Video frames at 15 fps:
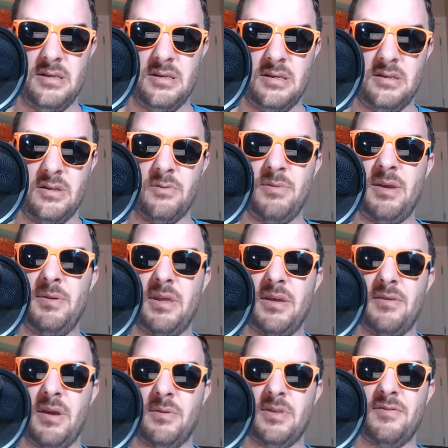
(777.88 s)

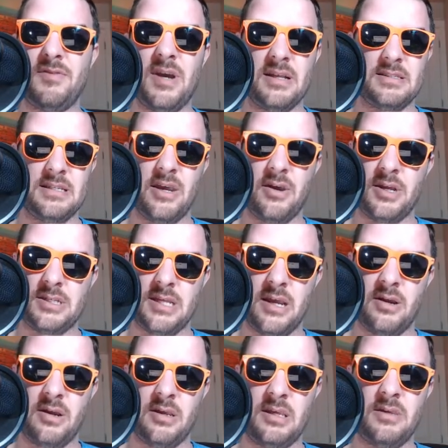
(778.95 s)
they've got Scary
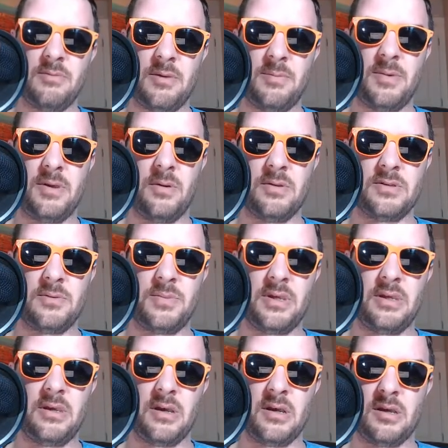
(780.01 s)
Terry. He might be able to
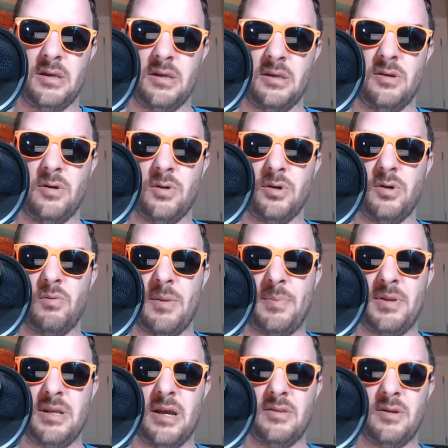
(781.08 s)
be, a good
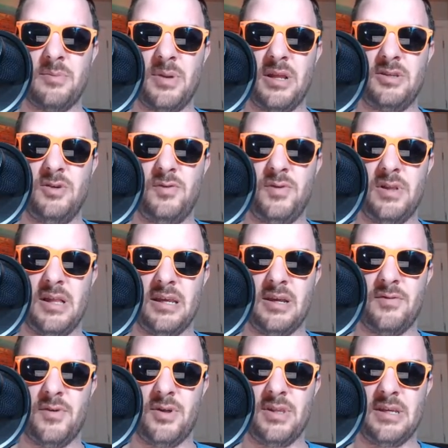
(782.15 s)
weapon out there. But I do feel like
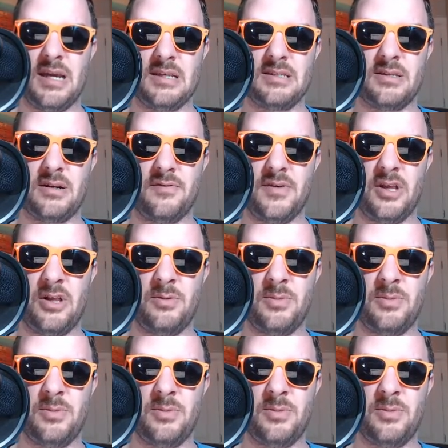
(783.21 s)
of all the guys that are available